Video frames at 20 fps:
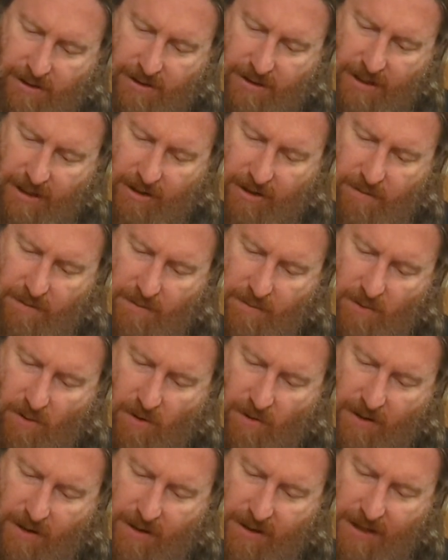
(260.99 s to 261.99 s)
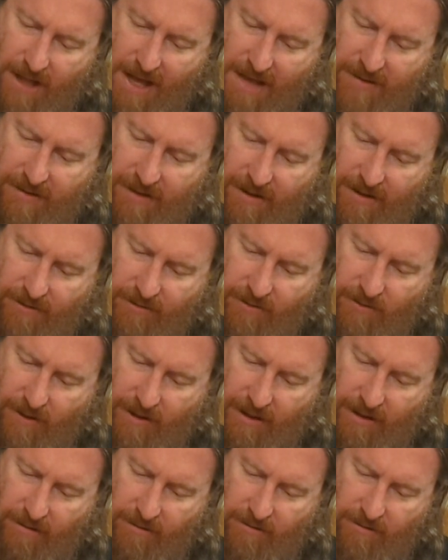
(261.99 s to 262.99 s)
Get a little bit more in the glass here so we
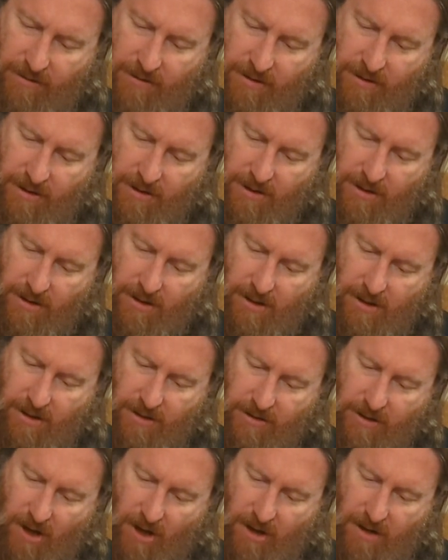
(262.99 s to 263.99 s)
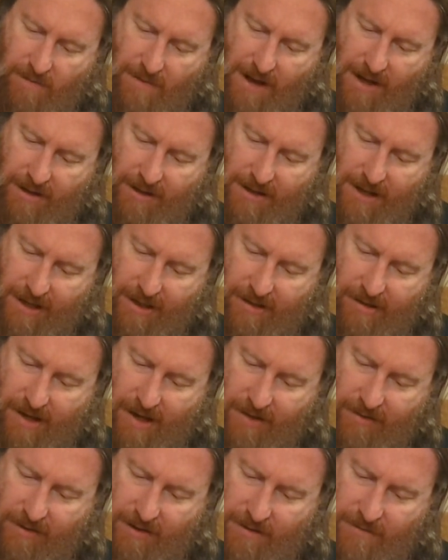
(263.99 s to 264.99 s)
can talk about it and I can
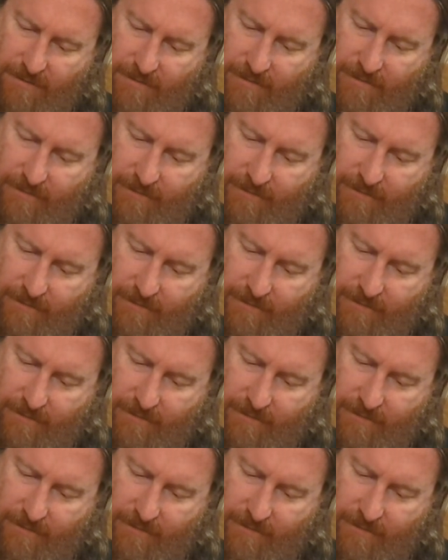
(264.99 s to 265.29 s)
taste it.